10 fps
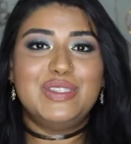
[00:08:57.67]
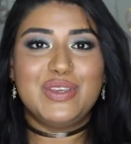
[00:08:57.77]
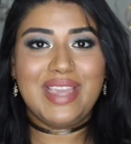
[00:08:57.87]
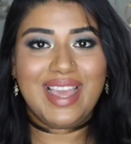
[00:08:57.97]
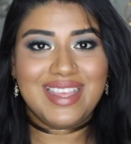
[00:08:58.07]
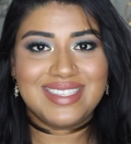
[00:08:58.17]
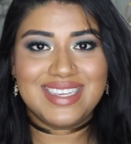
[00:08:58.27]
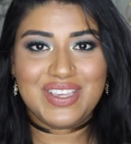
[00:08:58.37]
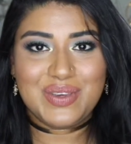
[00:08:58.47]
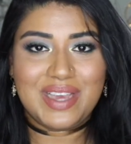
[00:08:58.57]
So yeah, that's
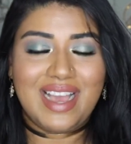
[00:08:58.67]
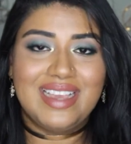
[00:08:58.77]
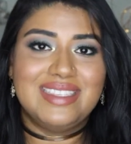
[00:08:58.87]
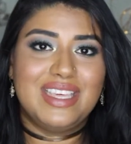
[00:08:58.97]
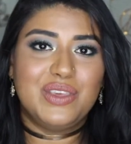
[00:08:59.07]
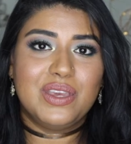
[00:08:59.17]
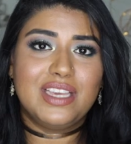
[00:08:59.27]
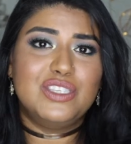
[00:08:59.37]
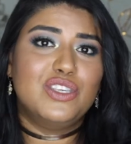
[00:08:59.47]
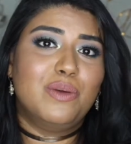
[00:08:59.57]
it, you guys. Thank you
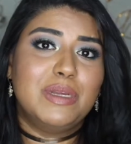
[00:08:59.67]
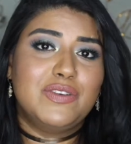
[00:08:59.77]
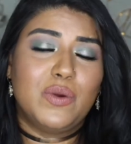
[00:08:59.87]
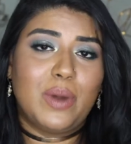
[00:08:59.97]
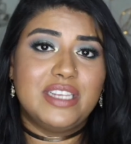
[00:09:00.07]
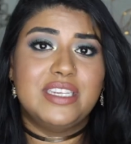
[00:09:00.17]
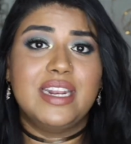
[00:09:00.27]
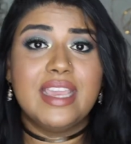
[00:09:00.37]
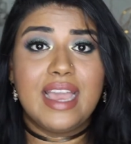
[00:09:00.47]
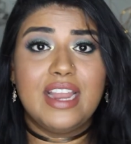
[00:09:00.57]
guys so much for watching.
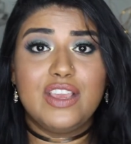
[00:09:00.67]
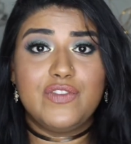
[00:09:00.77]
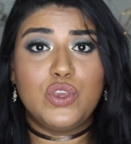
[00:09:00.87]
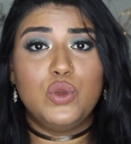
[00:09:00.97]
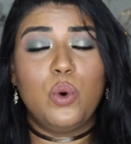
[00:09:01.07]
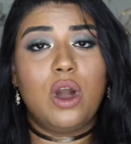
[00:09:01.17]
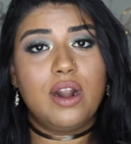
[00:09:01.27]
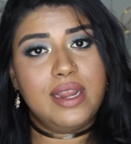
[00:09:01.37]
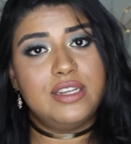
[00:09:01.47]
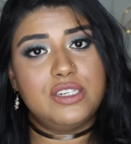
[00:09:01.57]
And again, if you
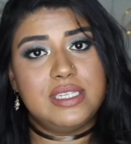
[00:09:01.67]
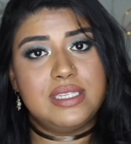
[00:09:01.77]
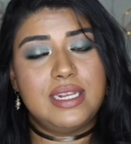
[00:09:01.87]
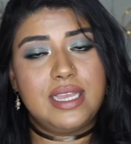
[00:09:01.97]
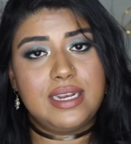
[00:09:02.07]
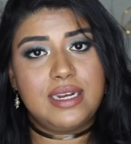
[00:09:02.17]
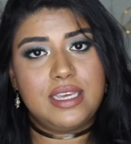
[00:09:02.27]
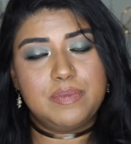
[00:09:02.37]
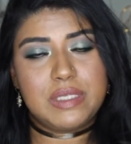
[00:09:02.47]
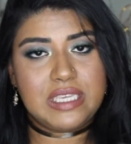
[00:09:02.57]
are interested in an
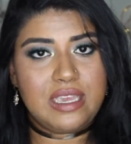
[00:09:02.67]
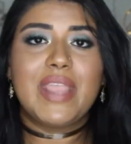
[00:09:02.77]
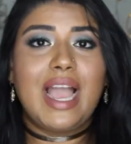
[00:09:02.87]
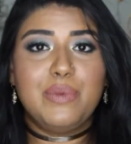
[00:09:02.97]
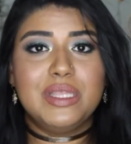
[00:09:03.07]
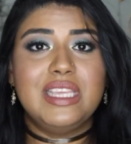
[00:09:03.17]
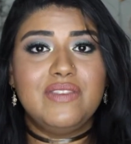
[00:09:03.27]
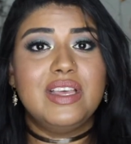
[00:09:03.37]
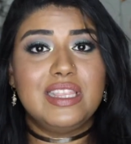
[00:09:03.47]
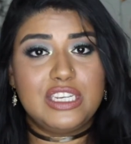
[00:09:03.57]
Ipsy, I will
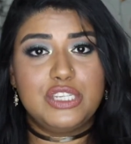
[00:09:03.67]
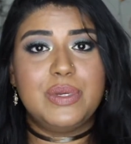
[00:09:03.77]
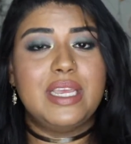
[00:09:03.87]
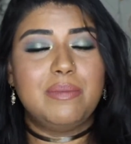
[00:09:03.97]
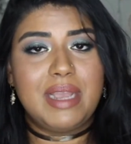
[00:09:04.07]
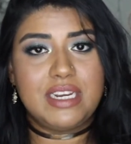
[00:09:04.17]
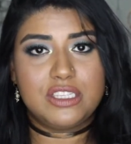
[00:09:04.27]
leave a link to it in my